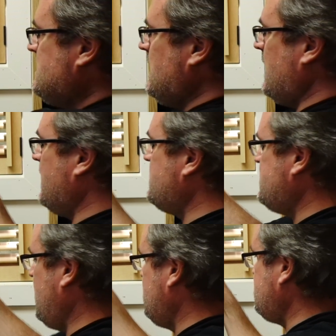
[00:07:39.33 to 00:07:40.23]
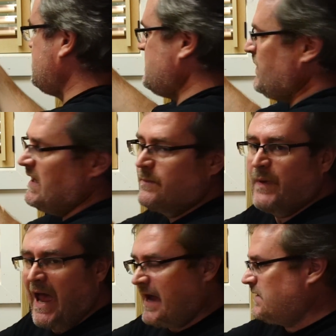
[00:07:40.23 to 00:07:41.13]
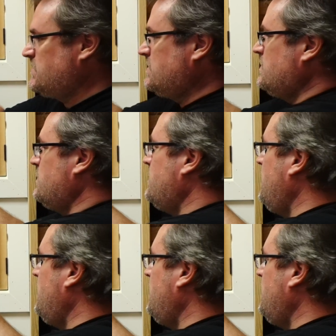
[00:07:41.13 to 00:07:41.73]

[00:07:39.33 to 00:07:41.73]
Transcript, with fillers: Okay, I'm going to change the speed back to